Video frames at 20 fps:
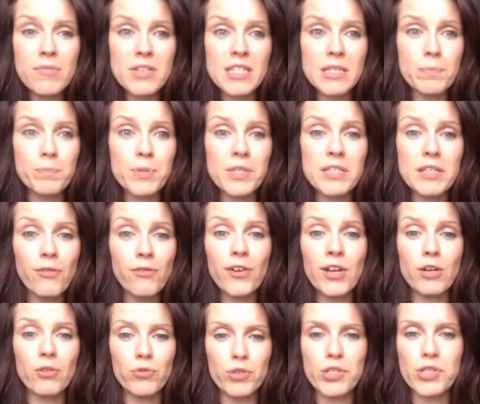a
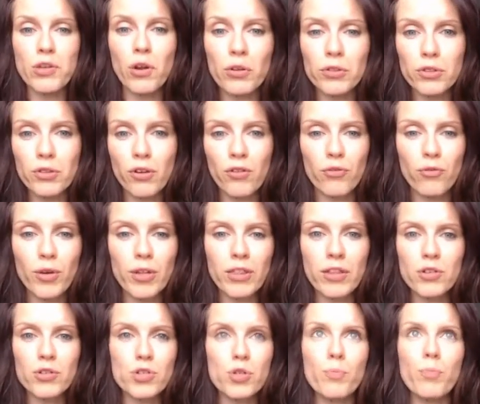specific result of what
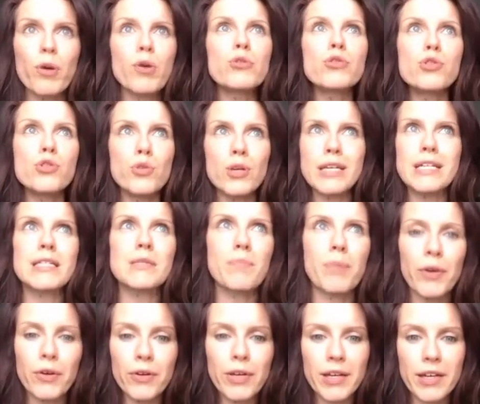they're supposed to
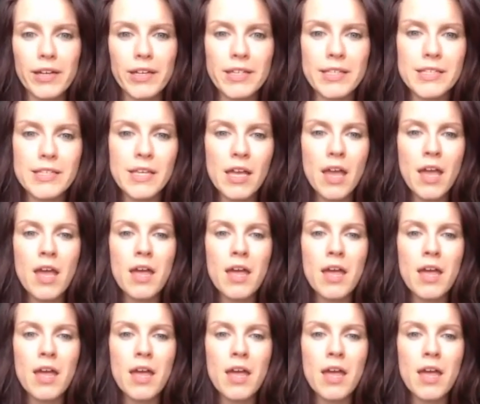experience.